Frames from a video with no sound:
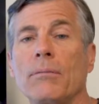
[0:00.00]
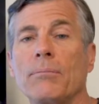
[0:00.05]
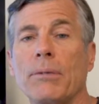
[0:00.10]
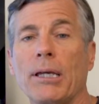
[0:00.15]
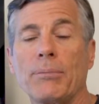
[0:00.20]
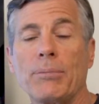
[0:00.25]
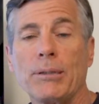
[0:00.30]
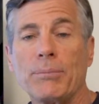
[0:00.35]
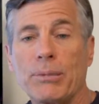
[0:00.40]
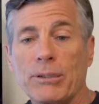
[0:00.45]

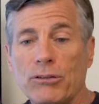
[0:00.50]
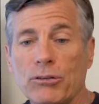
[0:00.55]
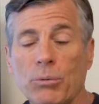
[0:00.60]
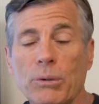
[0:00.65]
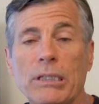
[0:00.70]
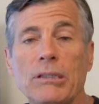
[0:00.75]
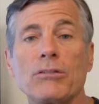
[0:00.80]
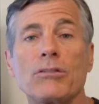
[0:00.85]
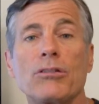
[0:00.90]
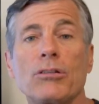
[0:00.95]
maybe
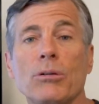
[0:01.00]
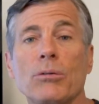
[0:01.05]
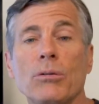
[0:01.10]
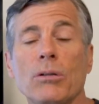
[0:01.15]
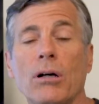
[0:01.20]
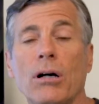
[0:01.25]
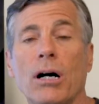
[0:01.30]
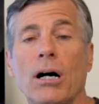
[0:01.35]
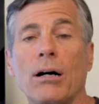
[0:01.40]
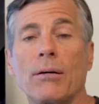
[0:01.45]
between
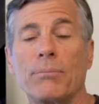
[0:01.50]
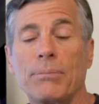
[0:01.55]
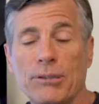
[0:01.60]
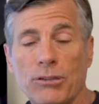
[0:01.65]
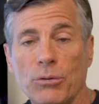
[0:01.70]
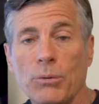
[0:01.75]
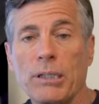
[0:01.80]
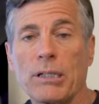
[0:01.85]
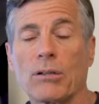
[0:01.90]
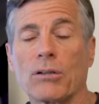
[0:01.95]

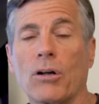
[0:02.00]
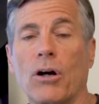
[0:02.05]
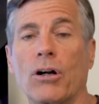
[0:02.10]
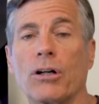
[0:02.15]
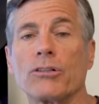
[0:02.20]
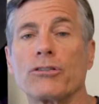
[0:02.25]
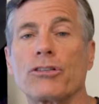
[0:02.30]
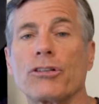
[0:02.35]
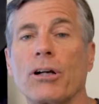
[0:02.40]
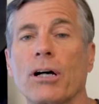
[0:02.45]
a
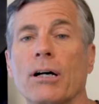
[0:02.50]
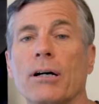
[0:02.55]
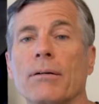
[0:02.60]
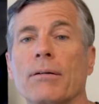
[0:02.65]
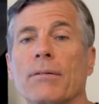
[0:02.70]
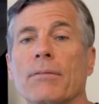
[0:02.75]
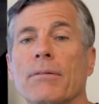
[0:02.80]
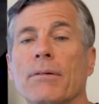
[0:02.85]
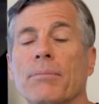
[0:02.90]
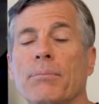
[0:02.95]
large
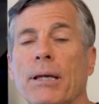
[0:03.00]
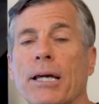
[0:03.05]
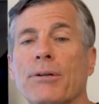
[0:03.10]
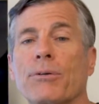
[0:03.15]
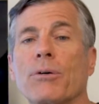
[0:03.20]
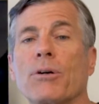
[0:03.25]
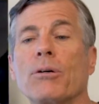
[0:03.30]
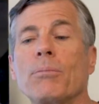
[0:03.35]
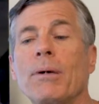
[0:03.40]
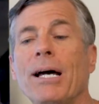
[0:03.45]

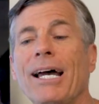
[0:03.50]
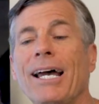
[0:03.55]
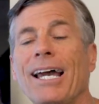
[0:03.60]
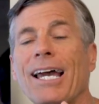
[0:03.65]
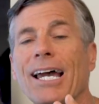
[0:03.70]
bedroom,